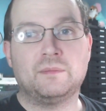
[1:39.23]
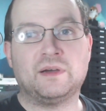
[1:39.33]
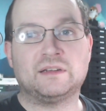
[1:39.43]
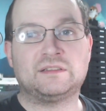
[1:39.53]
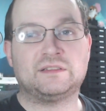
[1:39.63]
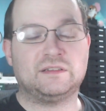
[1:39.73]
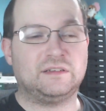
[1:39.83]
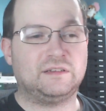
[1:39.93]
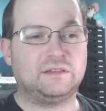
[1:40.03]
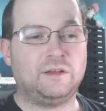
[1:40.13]
But
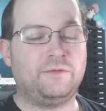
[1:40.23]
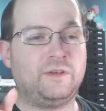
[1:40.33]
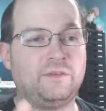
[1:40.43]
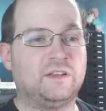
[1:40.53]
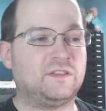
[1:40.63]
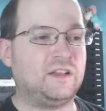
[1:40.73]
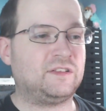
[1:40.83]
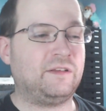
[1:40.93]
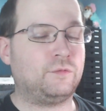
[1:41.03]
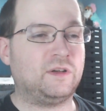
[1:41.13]
don't think that it's
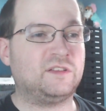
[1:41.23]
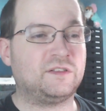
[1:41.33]
less giveaways,